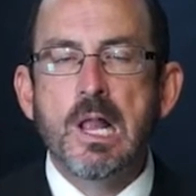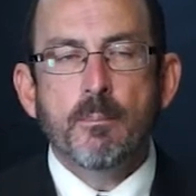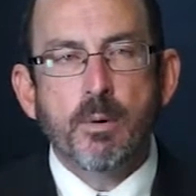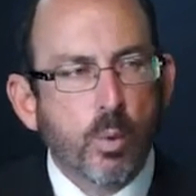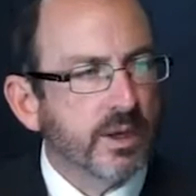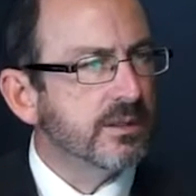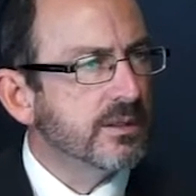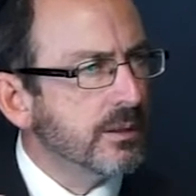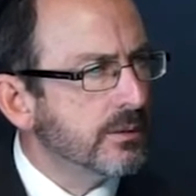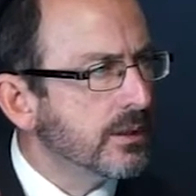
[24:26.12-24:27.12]
But what
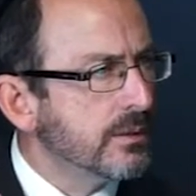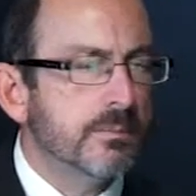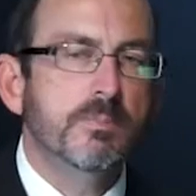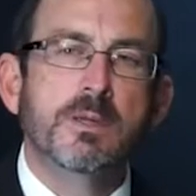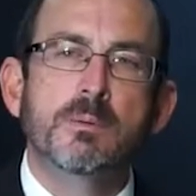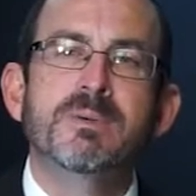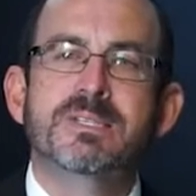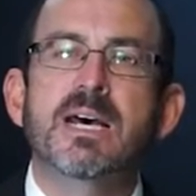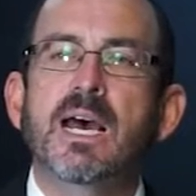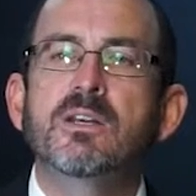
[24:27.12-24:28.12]
did, did, did
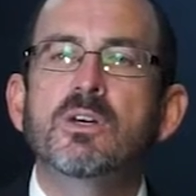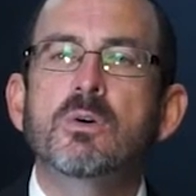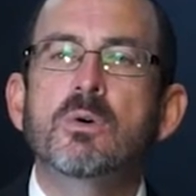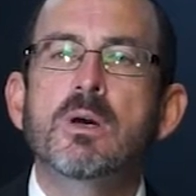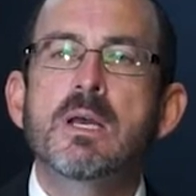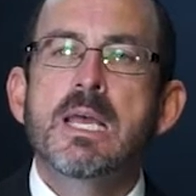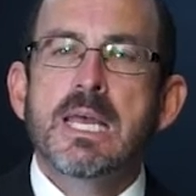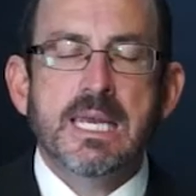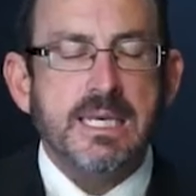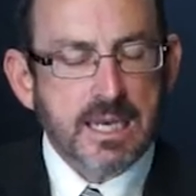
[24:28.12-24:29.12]
Messiah do?
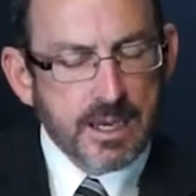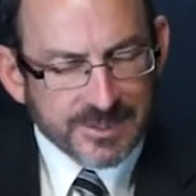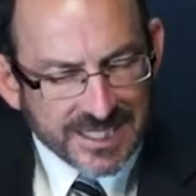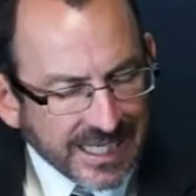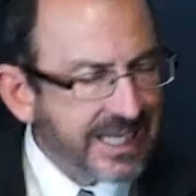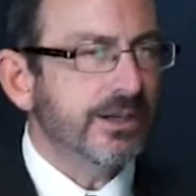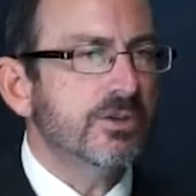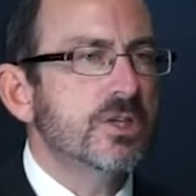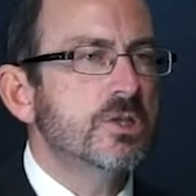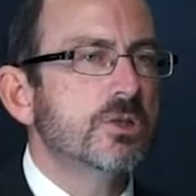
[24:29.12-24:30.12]
He comes, he
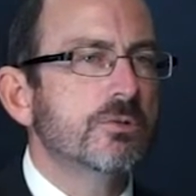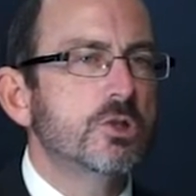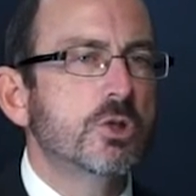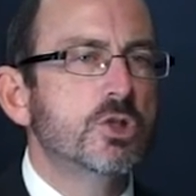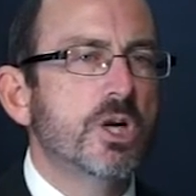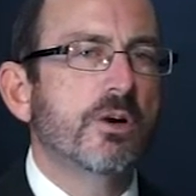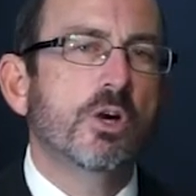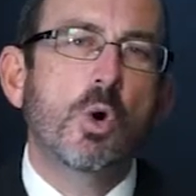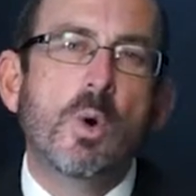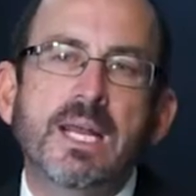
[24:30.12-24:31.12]
enters into
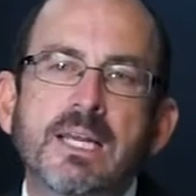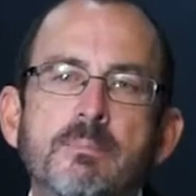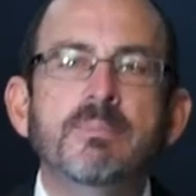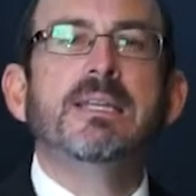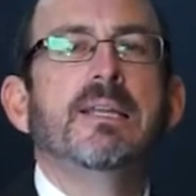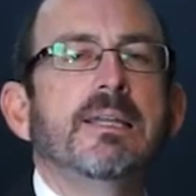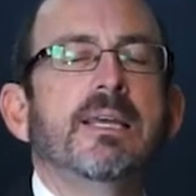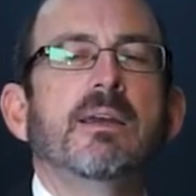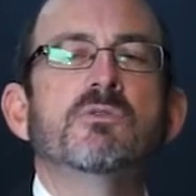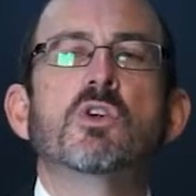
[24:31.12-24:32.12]
Jericho, and he immediately
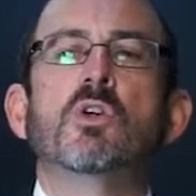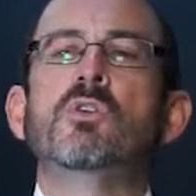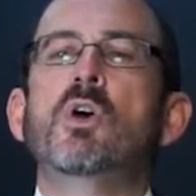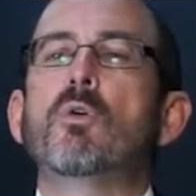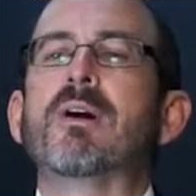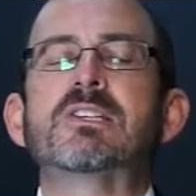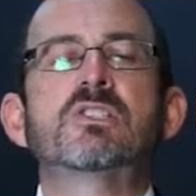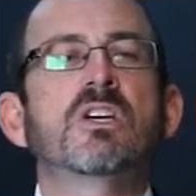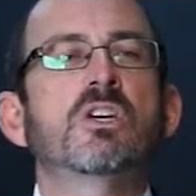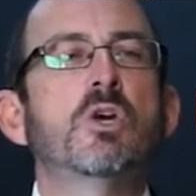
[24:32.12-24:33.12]
leaves. No
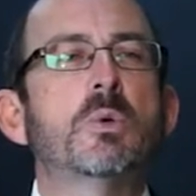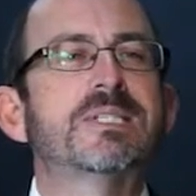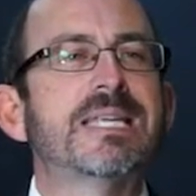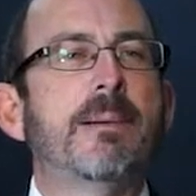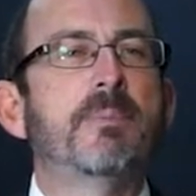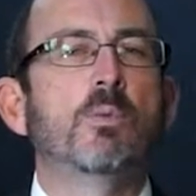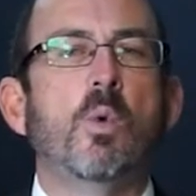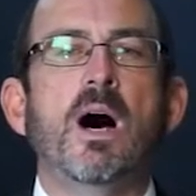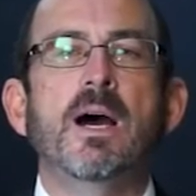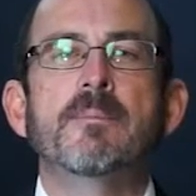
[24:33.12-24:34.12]
resting, no stopping.
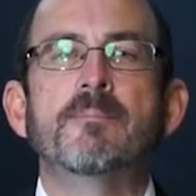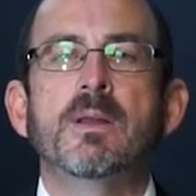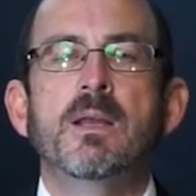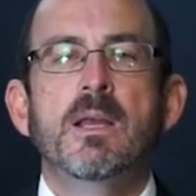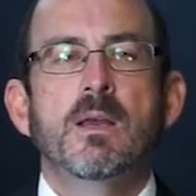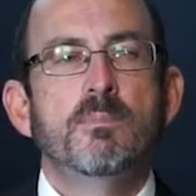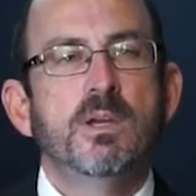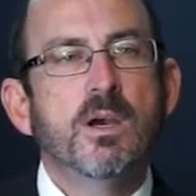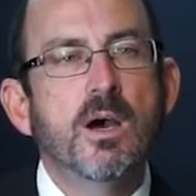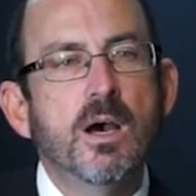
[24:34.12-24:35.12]
Why?
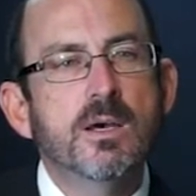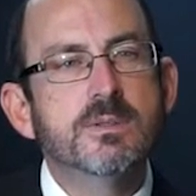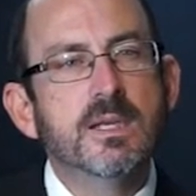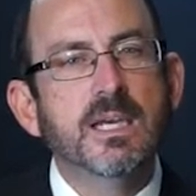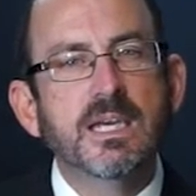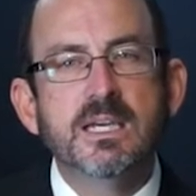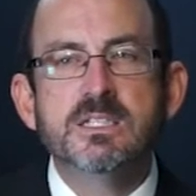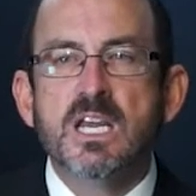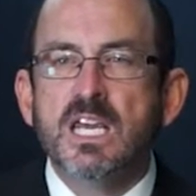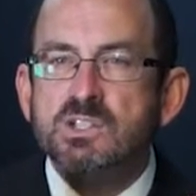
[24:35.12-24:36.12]
Because he
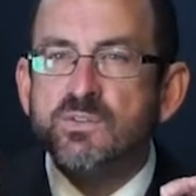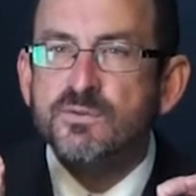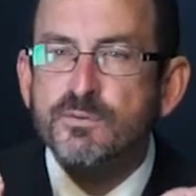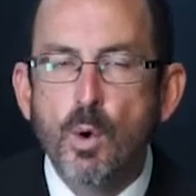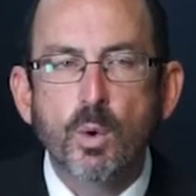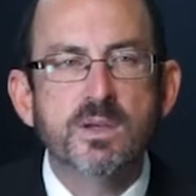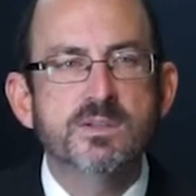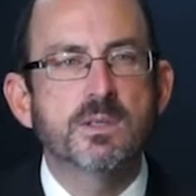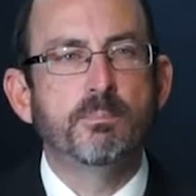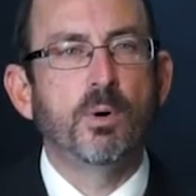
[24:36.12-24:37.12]
is, is
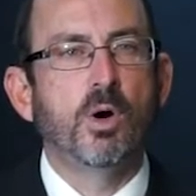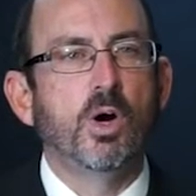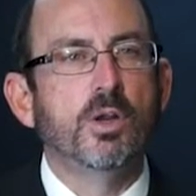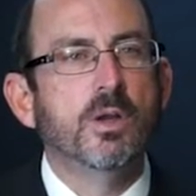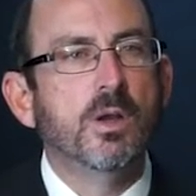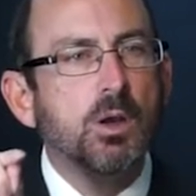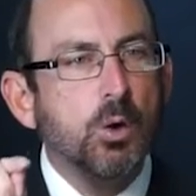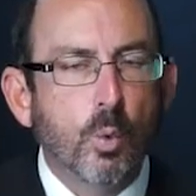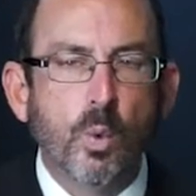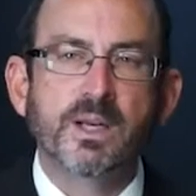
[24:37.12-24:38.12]
focused upon
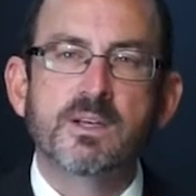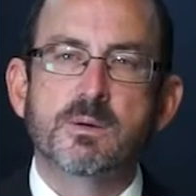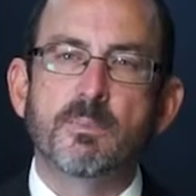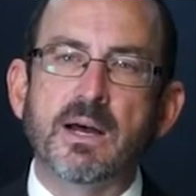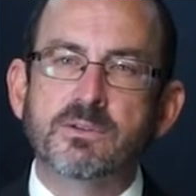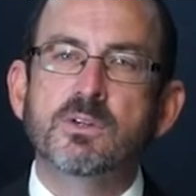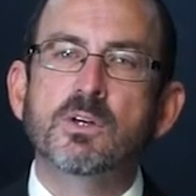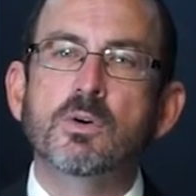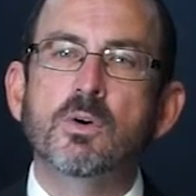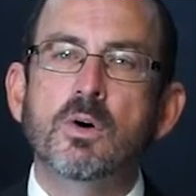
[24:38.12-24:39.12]
what he's about to
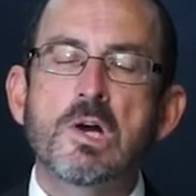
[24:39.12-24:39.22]
do.